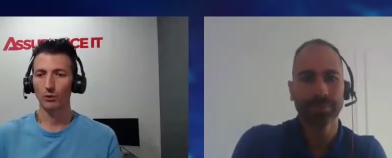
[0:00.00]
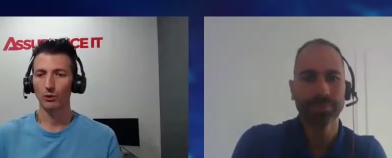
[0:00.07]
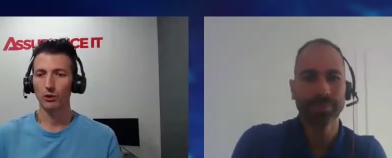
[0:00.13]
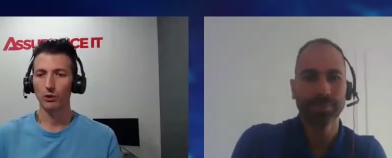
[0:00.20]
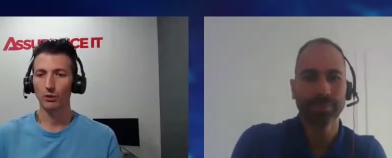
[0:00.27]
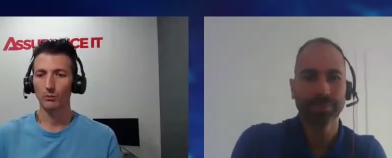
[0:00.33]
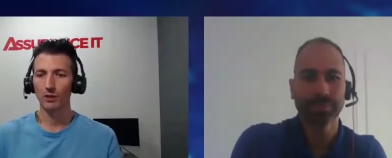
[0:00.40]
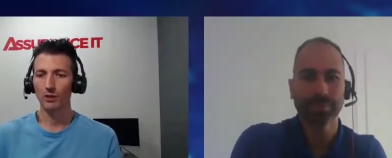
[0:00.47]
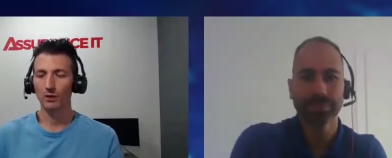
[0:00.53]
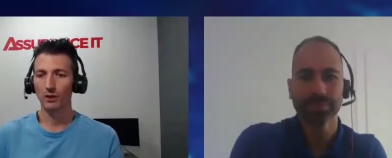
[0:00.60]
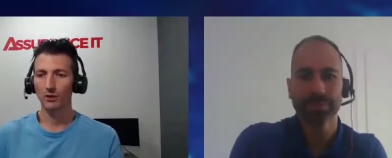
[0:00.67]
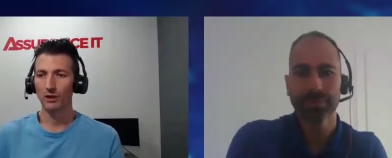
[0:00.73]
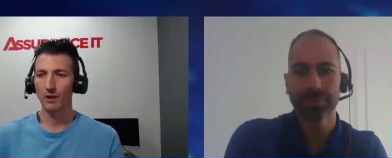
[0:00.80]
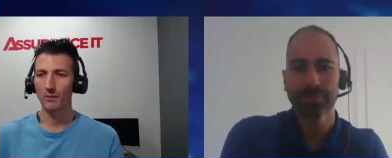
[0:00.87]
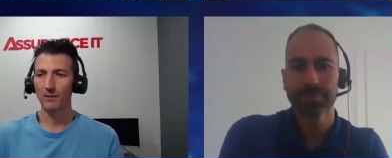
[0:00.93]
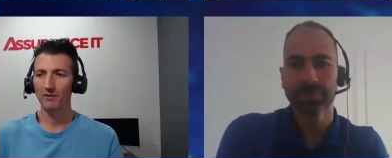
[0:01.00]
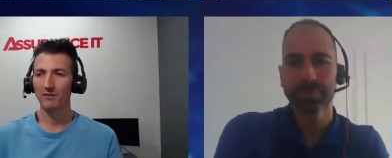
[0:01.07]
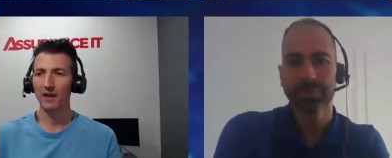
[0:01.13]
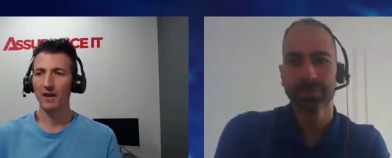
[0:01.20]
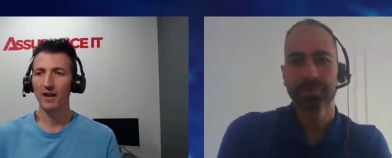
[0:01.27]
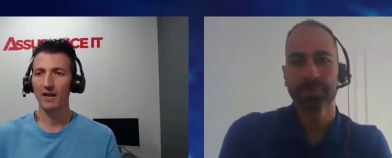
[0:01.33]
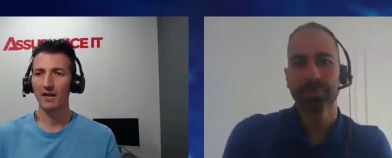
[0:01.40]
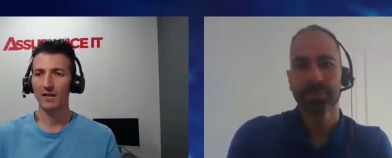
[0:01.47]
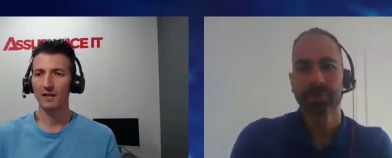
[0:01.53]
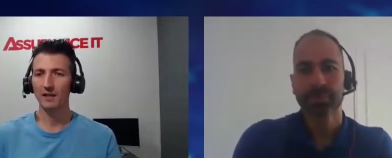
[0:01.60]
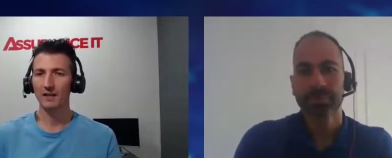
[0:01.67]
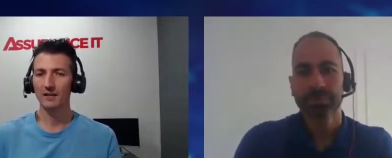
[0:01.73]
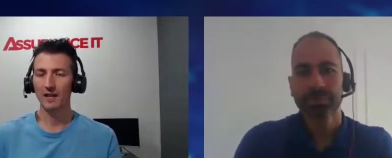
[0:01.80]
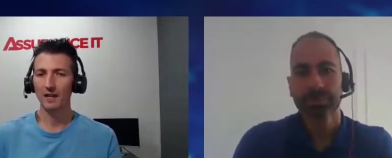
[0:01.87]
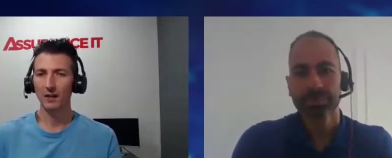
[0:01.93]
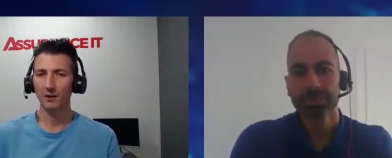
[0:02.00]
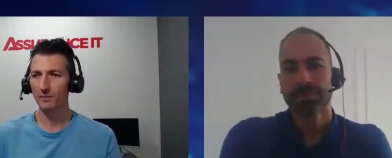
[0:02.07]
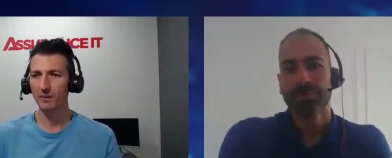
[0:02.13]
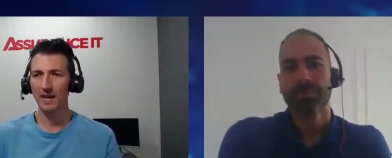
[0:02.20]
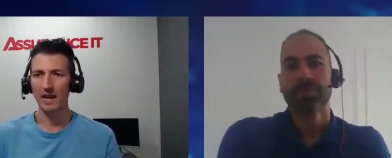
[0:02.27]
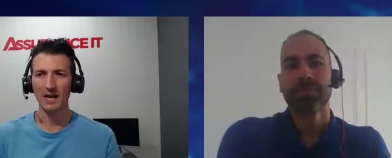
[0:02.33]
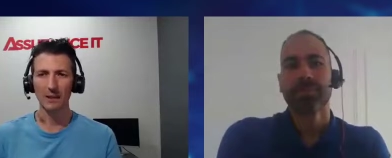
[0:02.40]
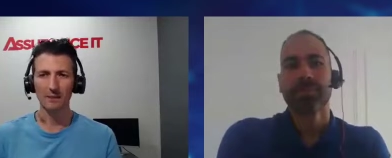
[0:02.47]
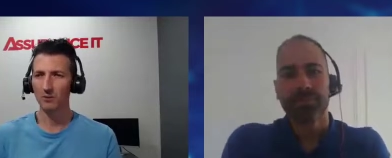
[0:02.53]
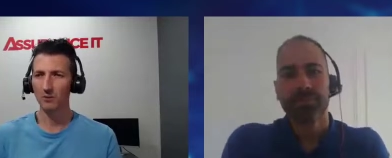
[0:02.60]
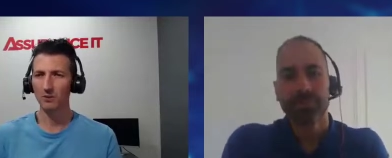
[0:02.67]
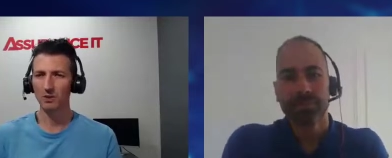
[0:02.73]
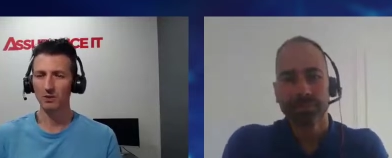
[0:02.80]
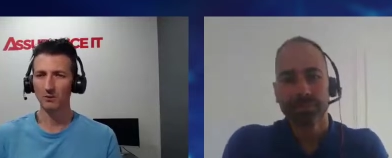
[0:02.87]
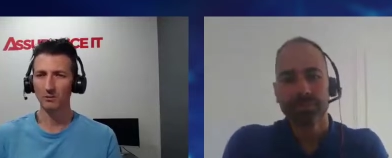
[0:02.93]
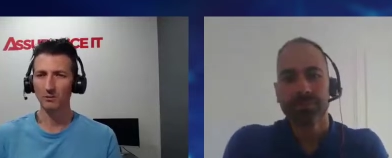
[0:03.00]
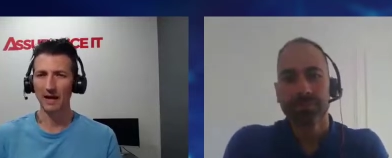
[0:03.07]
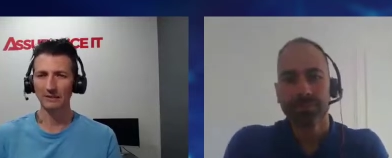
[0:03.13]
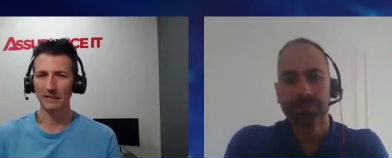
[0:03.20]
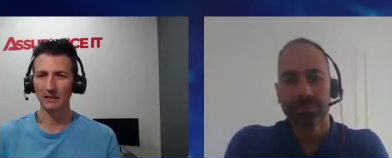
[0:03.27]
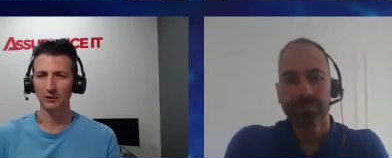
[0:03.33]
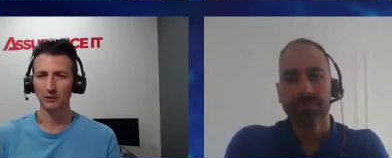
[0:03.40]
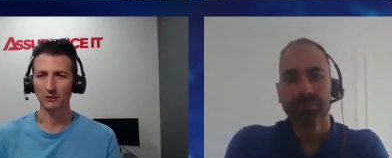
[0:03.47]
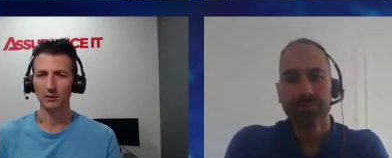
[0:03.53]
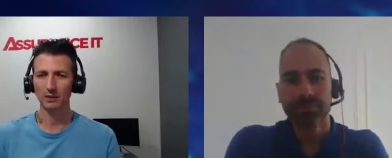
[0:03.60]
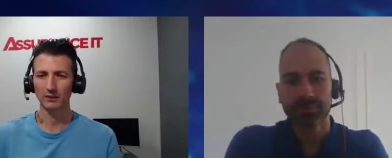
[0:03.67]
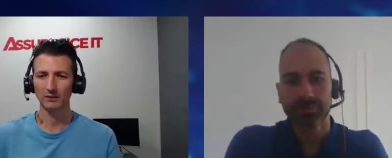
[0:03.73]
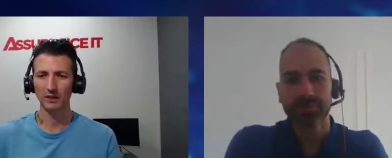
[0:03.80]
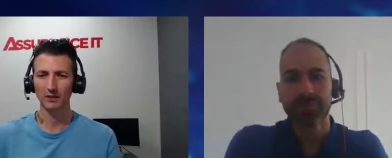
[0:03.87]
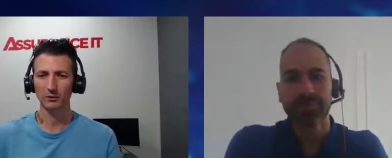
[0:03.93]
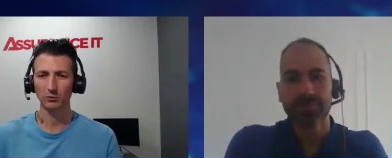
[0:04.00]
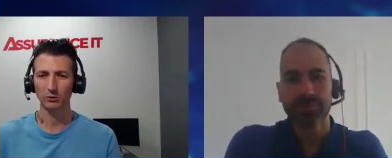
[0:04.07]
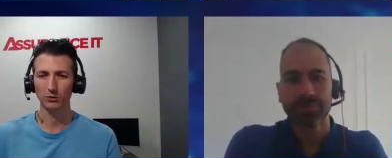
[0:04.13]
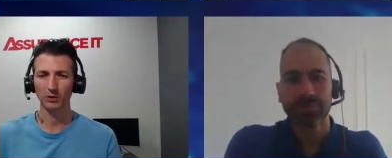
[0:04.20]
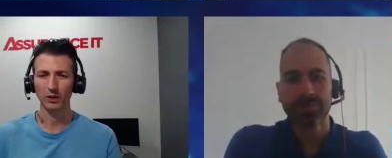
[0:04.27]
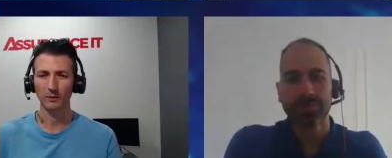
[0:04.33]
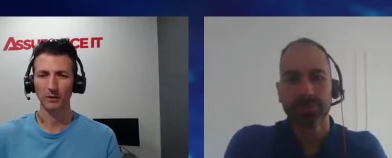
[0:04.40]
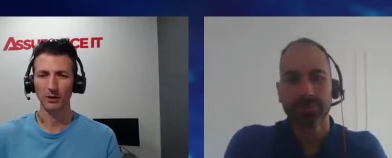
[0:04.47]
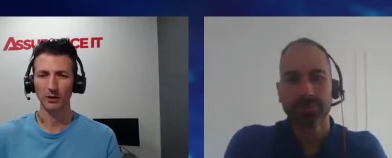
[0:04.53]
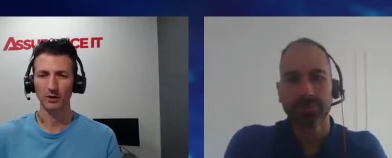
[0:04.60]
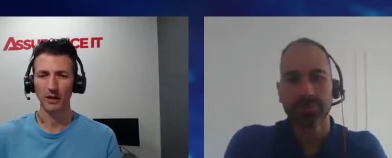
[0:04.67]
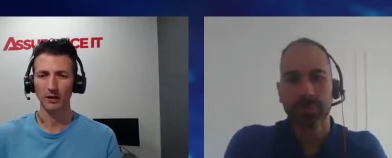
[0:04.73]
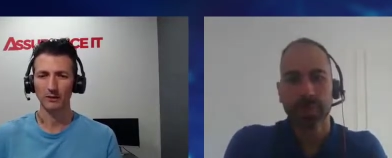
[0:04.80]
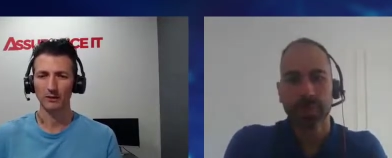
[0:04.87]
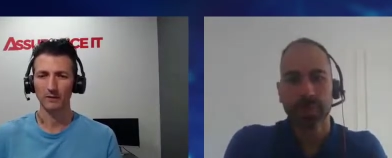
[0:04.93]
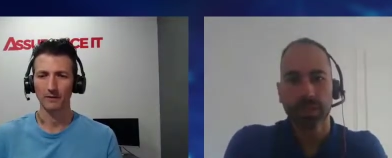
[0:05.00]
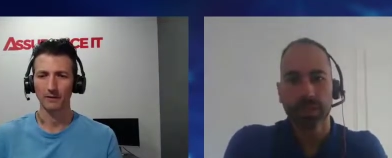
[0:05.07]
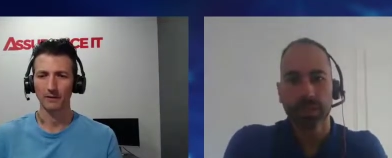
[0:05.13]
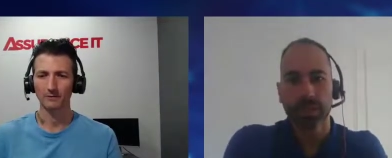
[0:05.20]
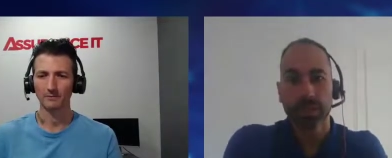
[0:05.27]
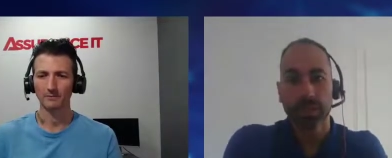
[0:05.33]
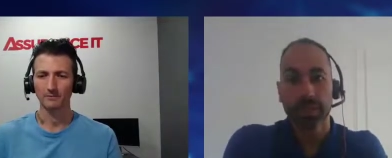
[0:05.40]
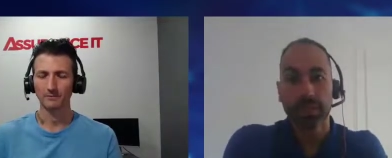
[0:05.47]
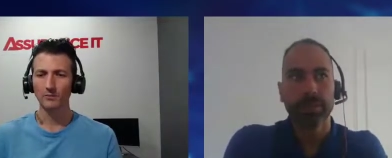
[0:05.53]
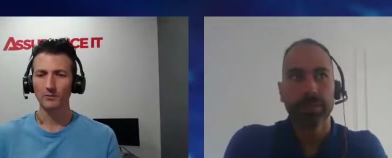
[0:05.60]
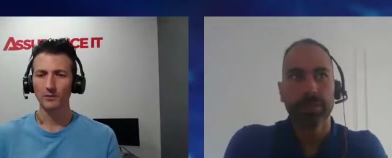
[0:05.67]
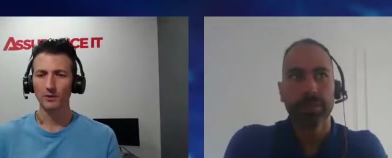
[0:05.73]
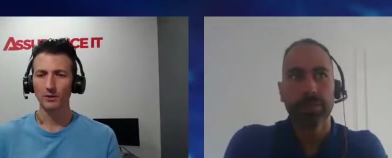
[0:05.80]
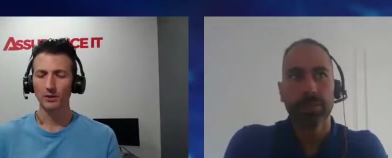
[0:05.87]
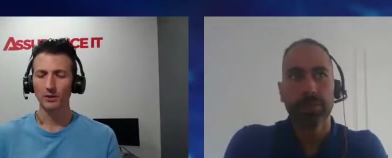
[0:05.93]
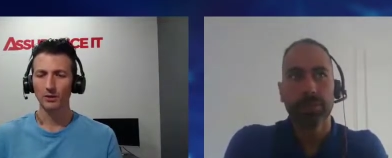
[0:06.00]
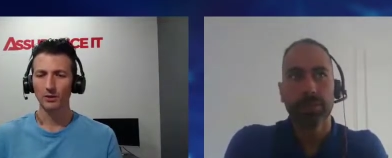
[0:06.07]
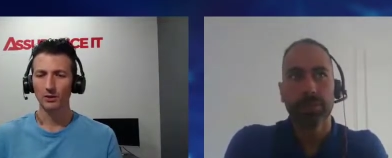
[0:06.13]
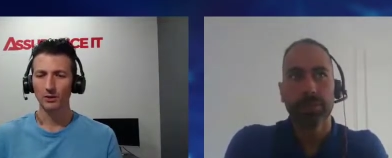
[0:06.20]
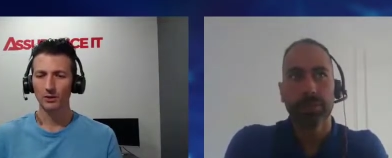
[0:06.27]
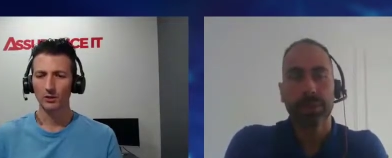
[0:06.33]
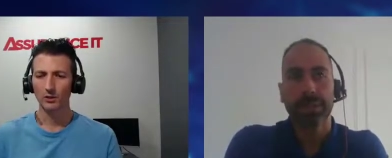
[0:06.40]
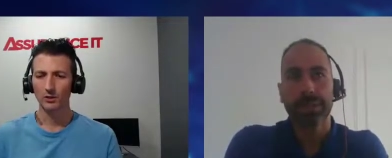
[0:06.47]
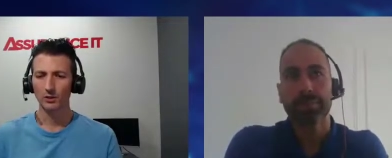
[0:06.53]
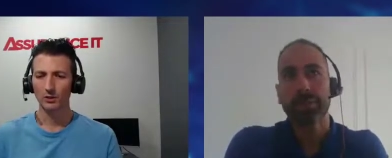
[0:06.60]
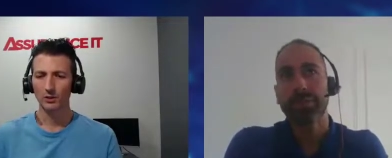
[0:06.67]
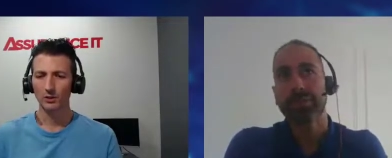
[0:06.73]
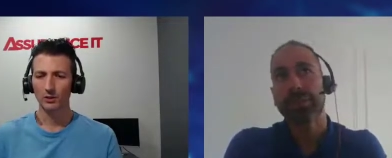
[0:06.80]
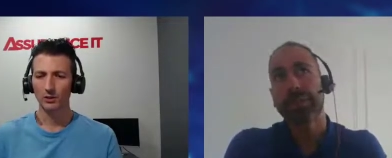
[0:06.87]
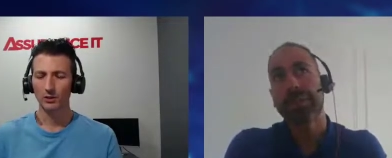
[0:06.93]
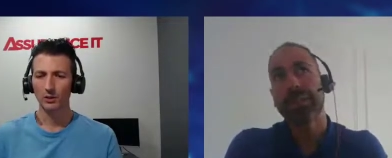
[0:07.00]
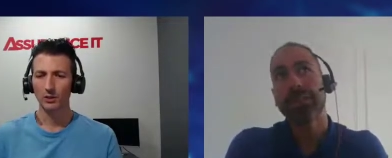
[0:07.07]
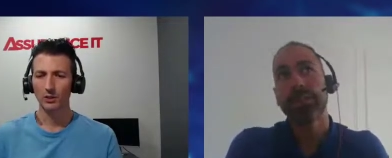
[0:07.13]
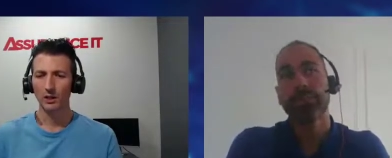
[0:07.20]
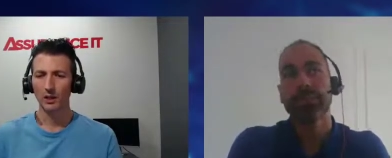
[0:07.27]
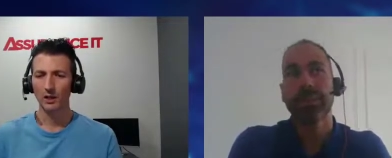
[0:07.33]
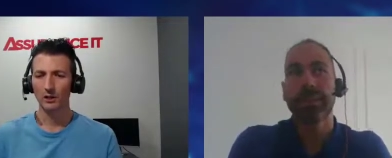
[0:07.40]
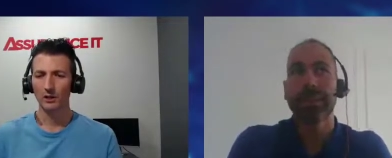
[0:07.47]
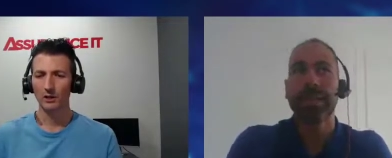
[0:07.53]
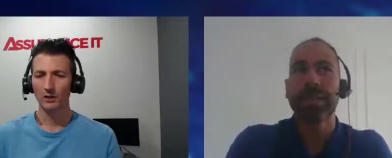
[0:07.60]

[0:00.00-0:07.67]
Speaker 1: What's your opinion on M F A and V P N? Can you maybe just unpack that a little bit and tell us what you think about all that?
Speaker 2: I mean, with the M F A, in terms